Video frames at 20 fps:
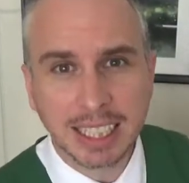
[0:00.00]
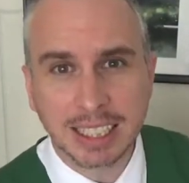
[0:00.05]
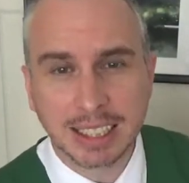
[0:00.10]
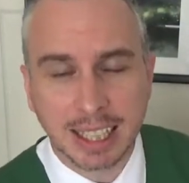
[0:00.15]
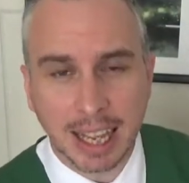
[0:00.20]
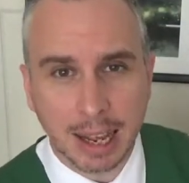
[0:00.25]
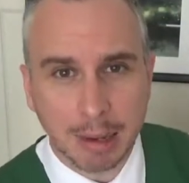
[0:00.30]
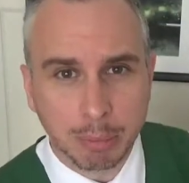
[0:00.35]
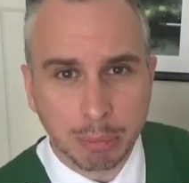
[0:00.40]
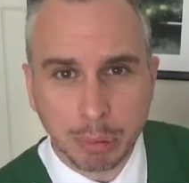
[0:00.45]
a
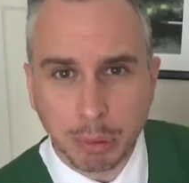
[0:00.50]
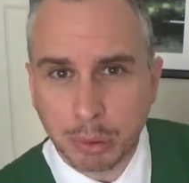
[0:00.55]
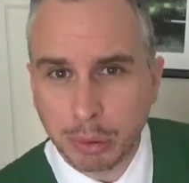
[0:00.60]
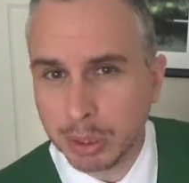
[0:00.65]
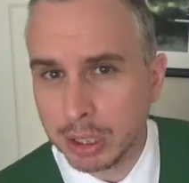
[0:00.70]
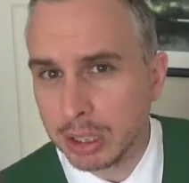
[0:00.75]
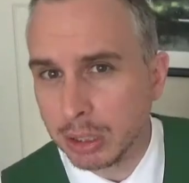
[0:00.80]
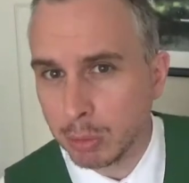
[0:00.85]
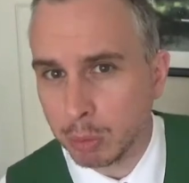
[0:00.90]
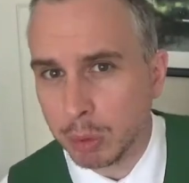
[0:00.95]
temple
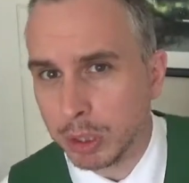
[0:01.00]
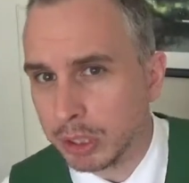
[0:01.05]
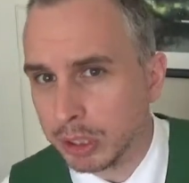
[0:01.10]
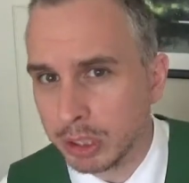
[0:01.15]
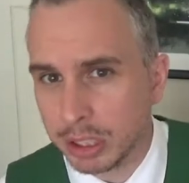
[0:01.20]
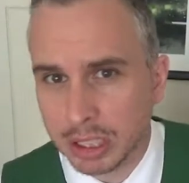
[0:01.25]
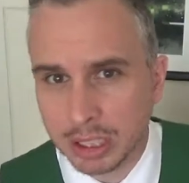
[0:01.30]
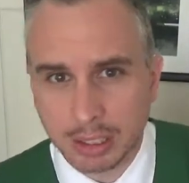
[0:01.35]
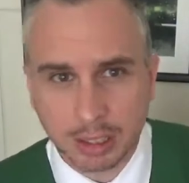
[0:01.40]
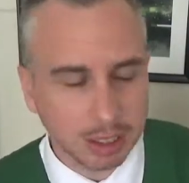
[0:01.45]
in the
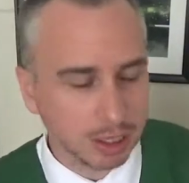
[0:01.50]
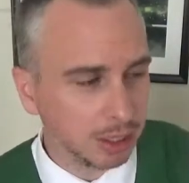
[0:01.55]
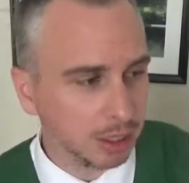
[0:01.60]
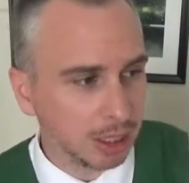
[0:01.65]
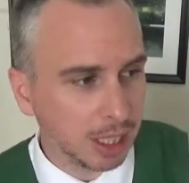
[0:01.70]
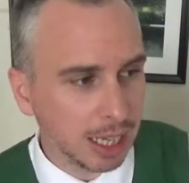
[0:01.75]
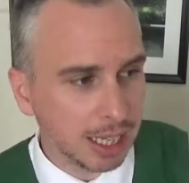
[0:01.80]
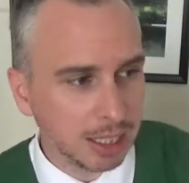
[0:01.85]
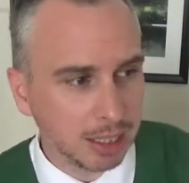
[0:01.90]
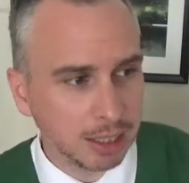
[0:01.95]
wilderness
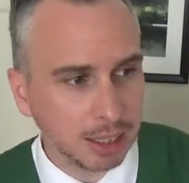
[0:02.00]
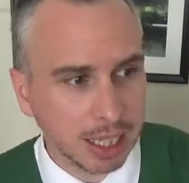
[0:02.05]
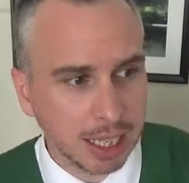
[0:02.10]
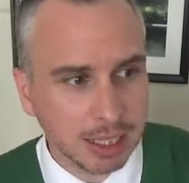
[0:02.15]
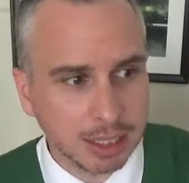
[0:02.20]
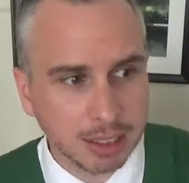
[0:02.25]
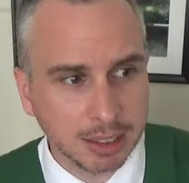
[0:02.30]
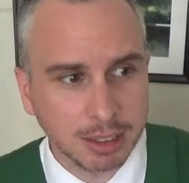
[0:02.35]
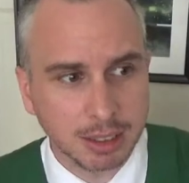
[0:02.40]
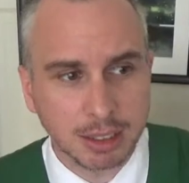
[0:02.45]

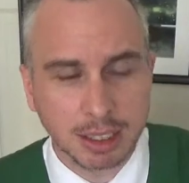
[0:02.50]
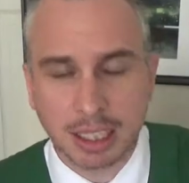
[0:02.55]
and